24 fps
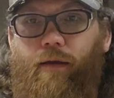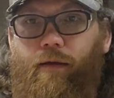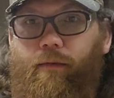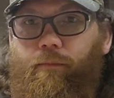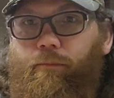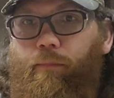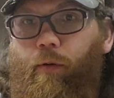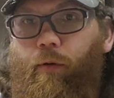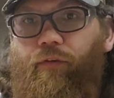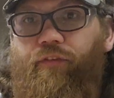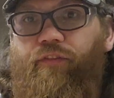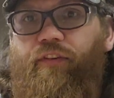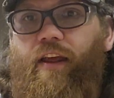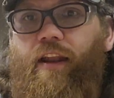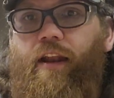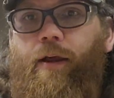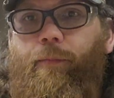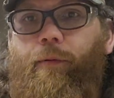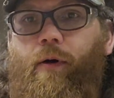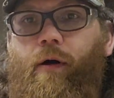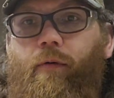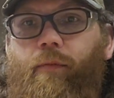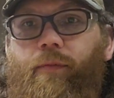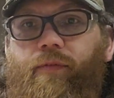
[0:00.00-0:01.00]
both set
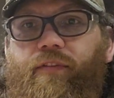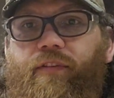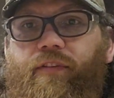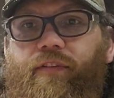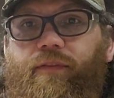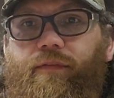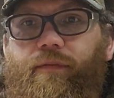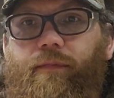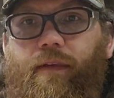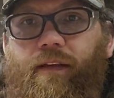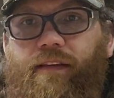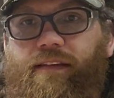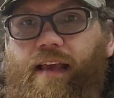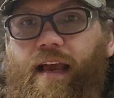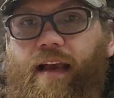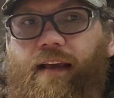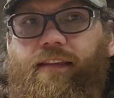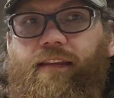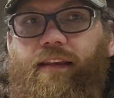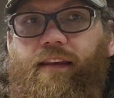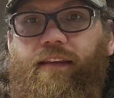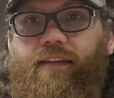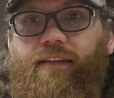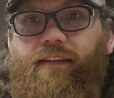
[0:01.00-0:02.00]
up almost
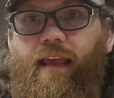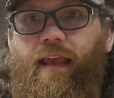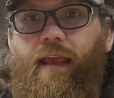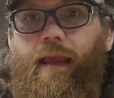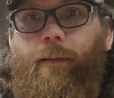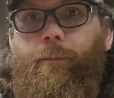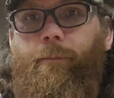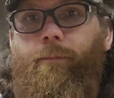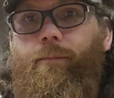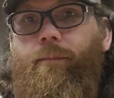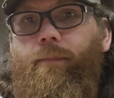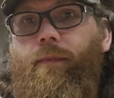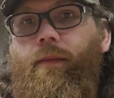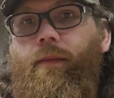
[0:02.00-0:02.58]
exactly the same.